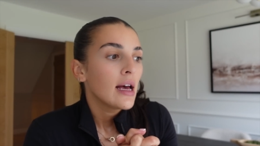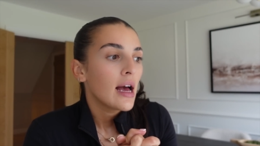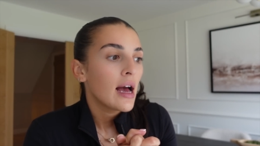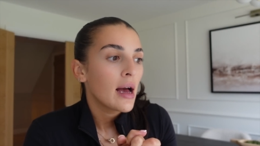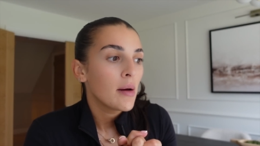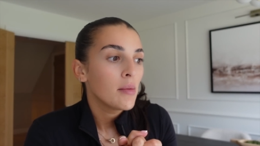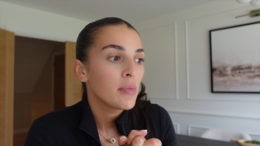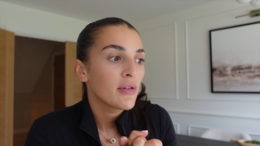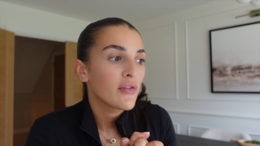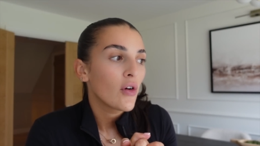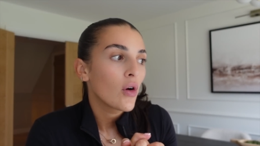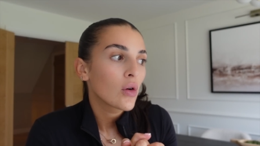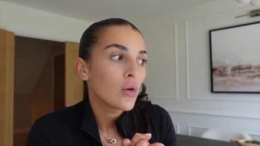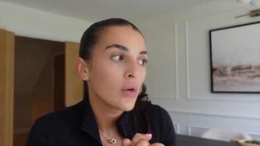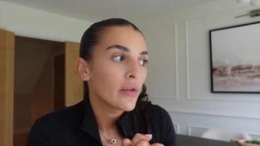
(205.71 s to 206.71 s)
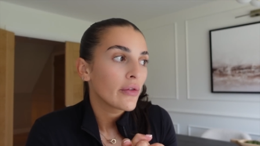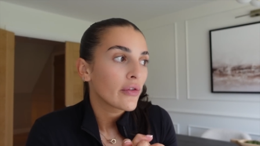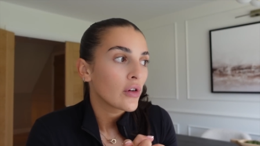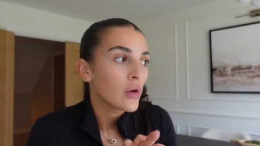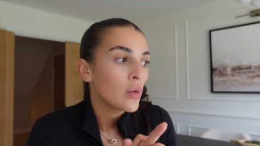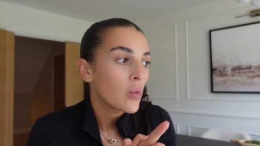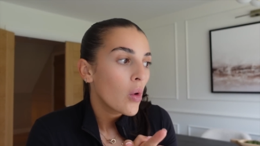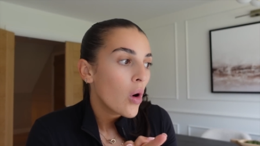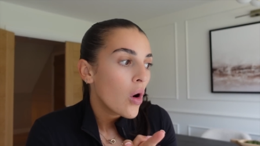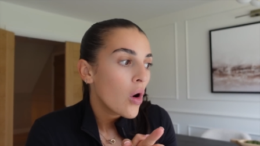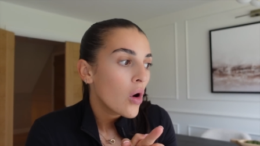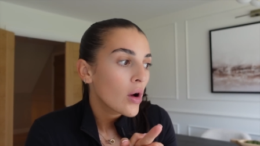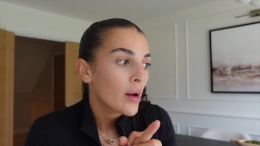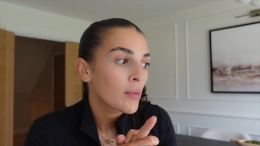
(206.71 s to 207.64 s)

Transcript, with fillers: um, before going for a walk.